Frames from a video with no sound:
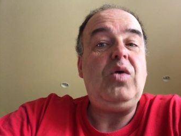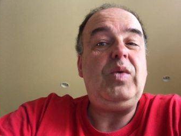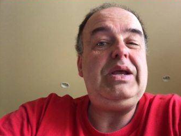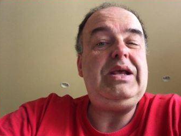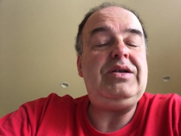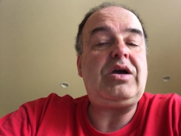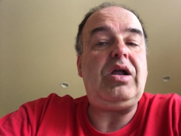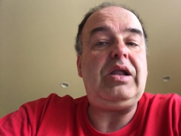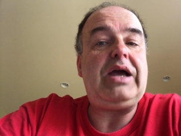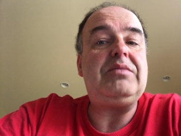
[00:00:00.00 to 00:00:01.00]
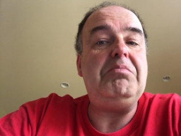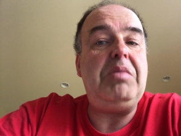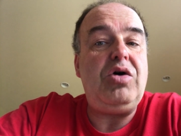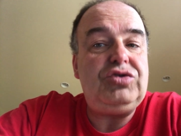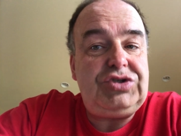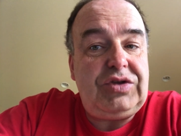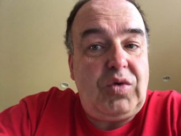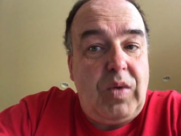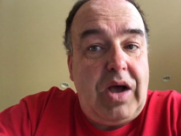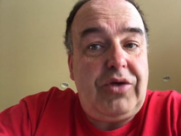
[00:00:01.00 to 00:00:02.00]
We need to collect most of
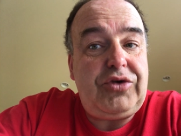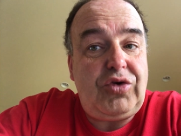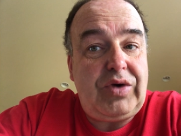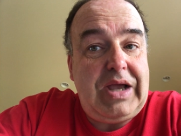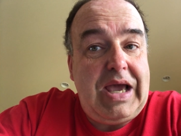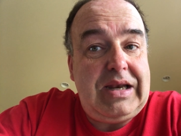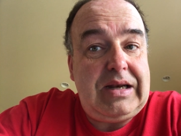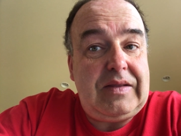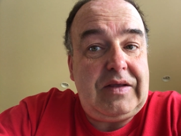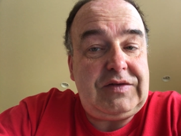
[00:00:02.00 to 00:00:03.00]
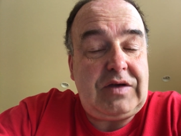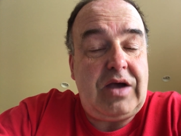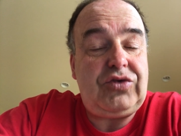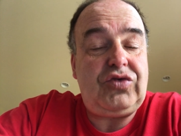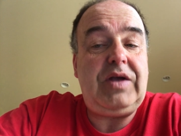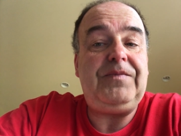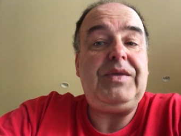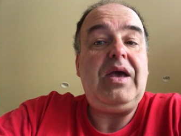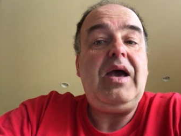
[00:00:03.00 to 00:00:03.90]
the wealth created in this country.